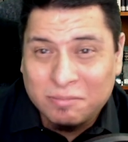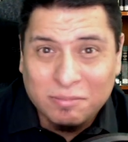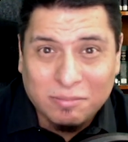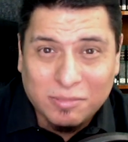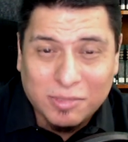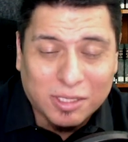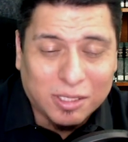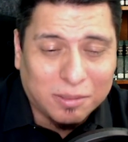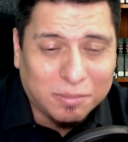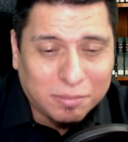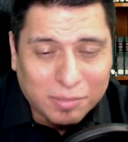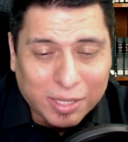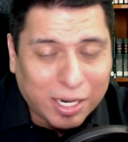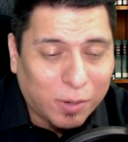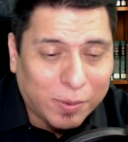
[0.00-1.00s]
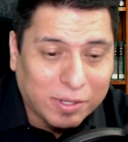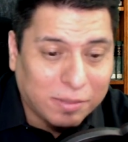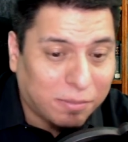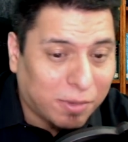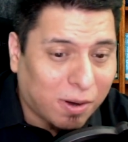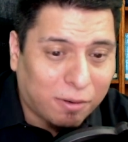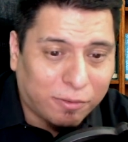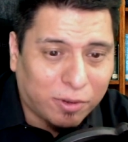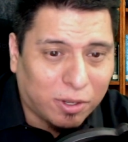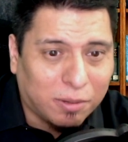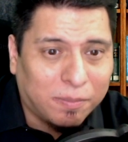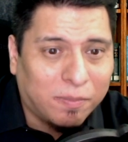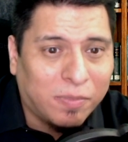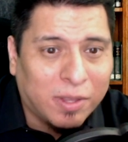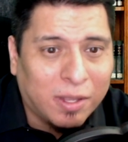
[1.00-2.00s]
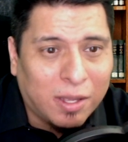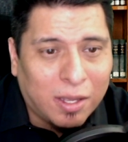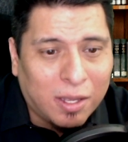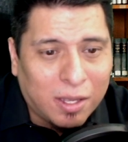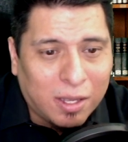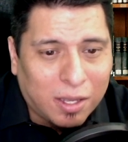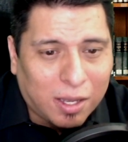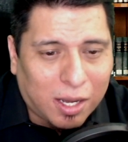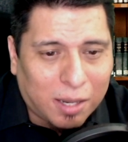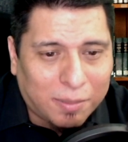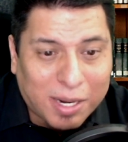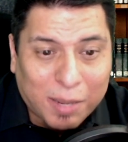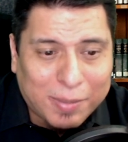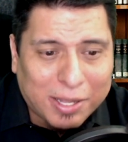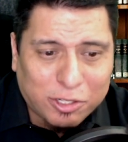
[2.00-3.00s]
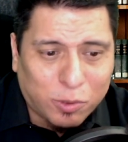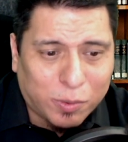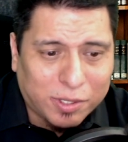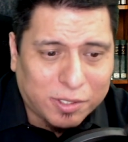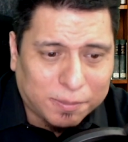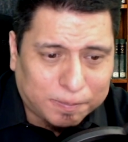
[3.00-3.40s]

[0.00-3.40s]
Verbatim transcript: So, but anyways, they're out for you. Um, not bad stories.